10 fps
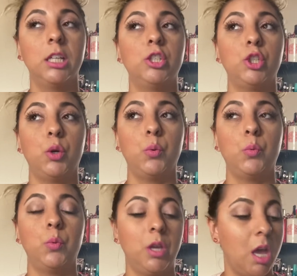So
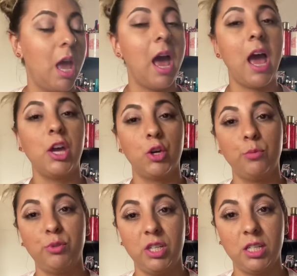I hope
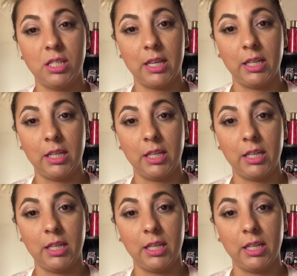she does like